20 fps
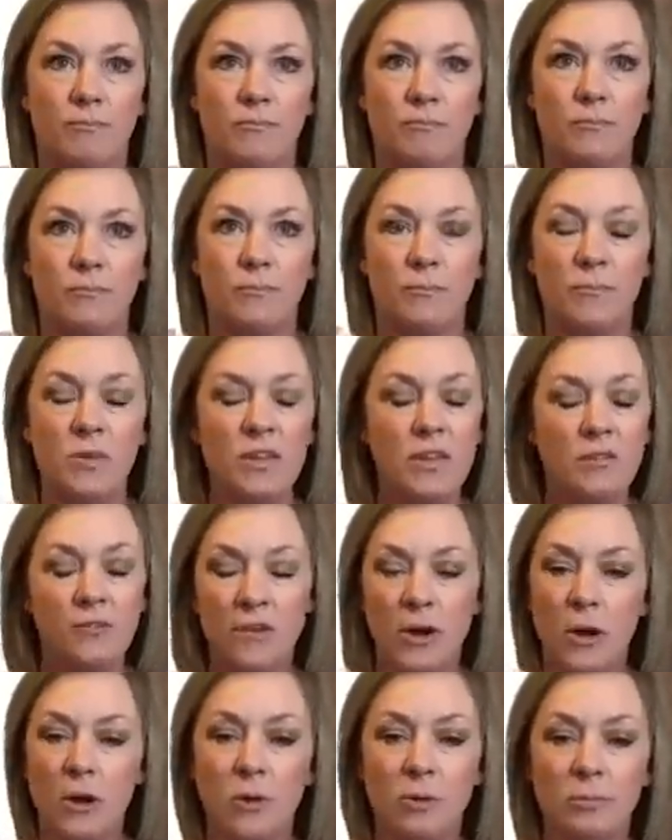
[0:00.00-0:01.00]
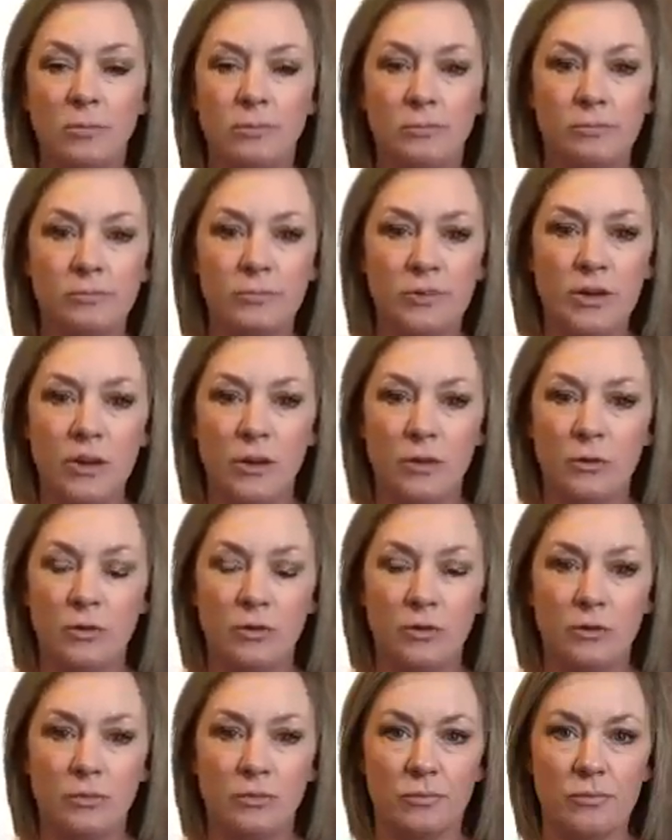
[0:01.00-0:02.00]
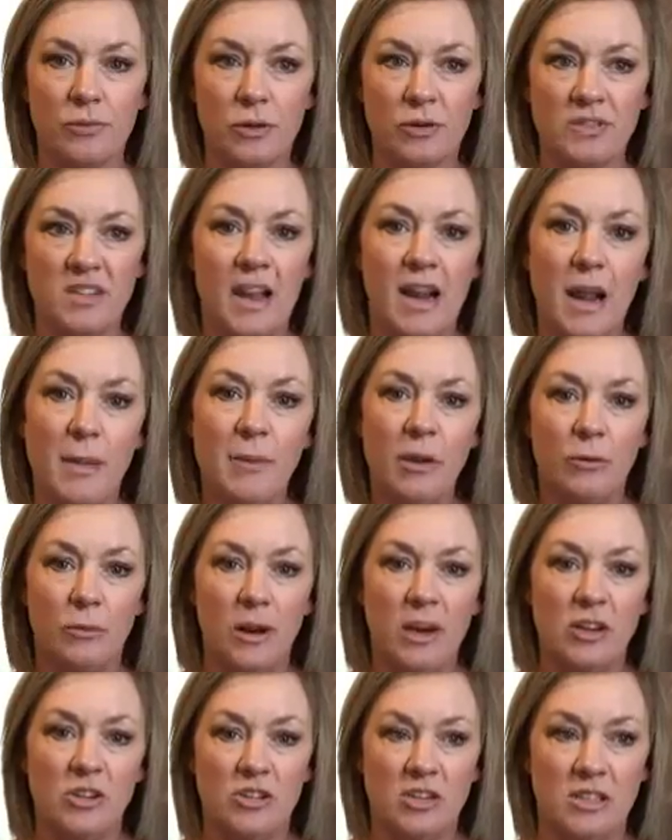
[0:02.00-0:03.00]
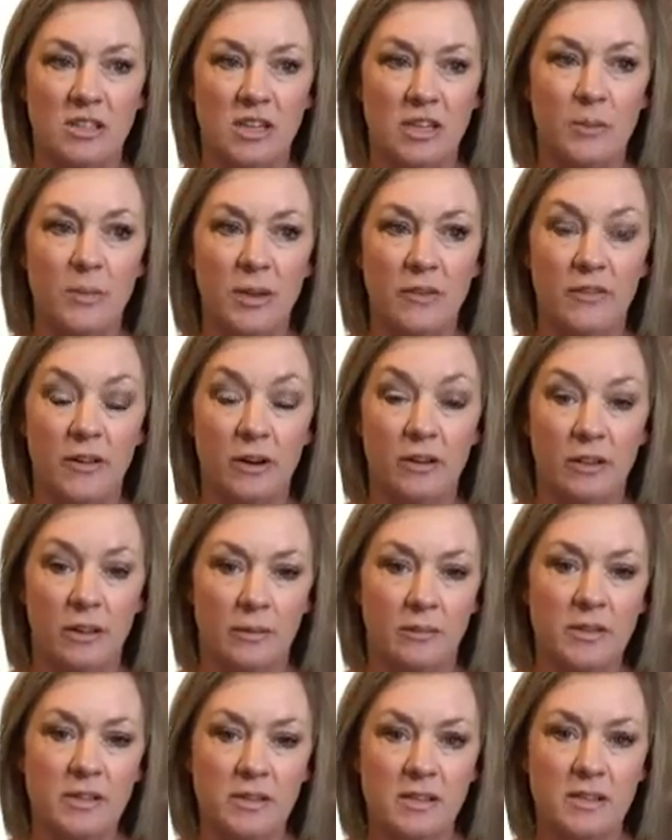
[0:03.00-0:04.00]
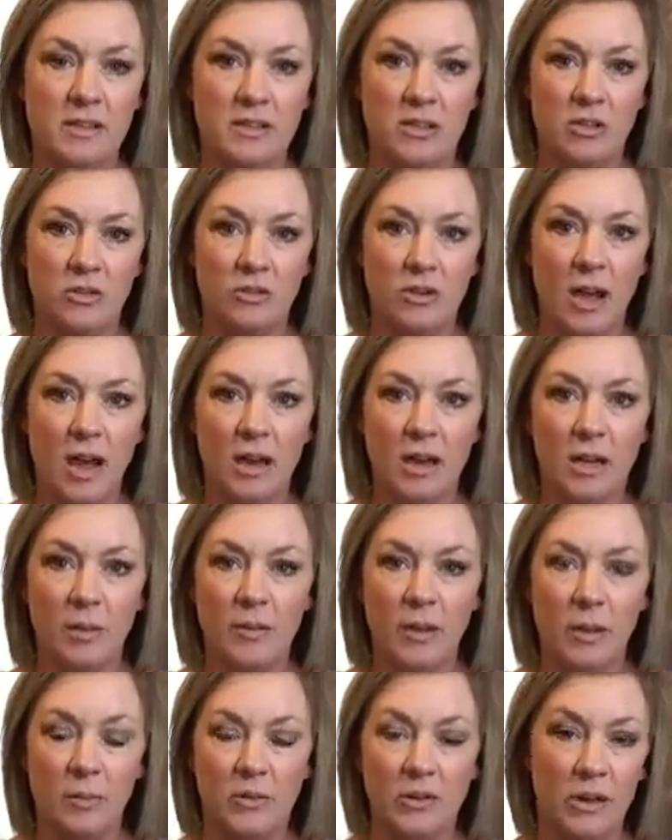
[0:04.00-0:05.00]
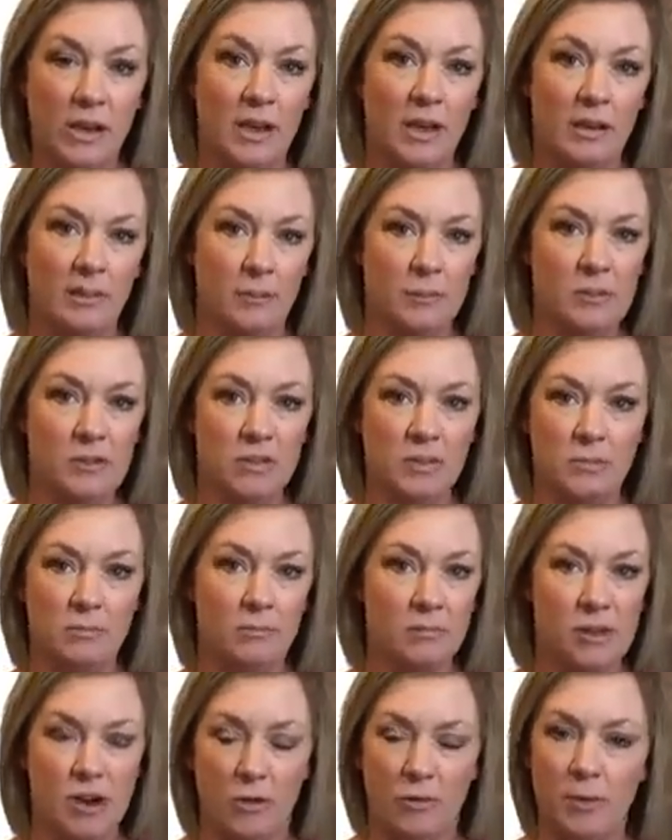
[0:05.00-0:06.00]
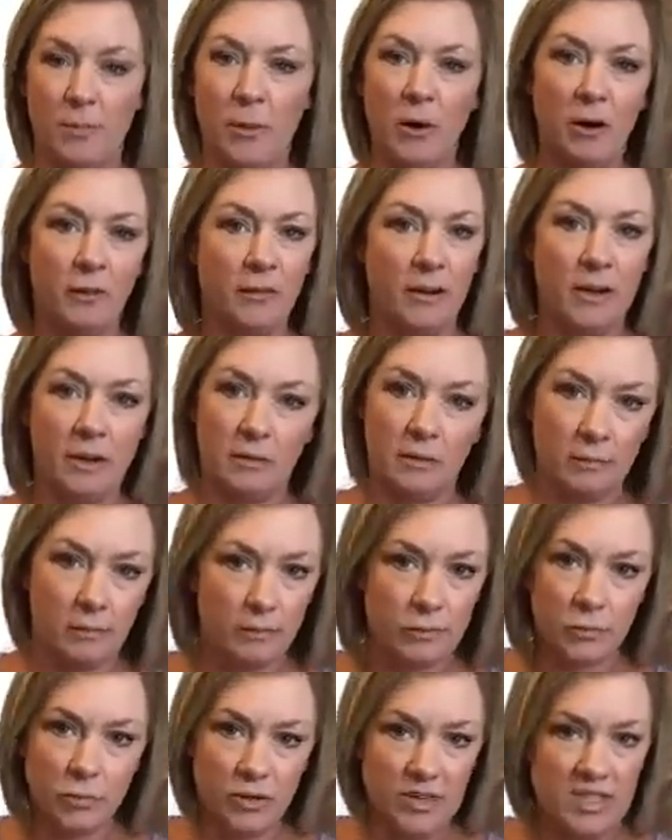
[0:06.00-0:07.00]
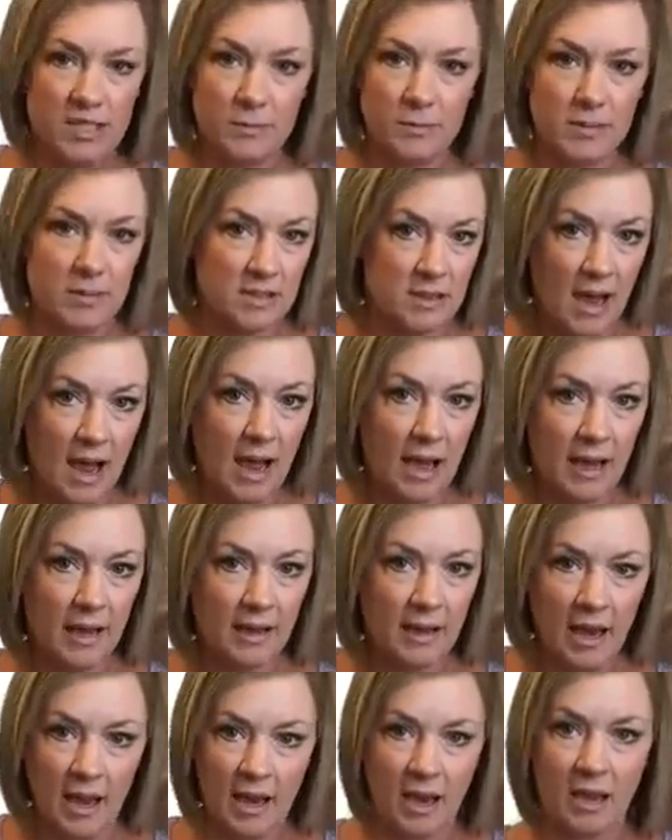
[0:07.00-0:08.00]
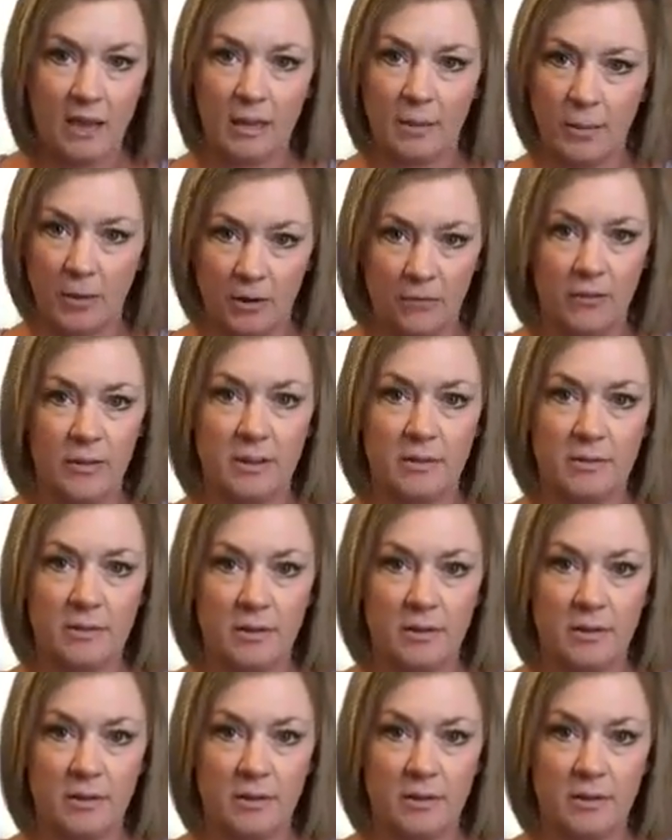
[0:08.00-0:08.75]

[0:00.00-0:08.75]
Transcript: With the phone, you know, your dynamic range is going to be very limited, so you're not going to be able to get, you know, the perfect crisp sky and the perfect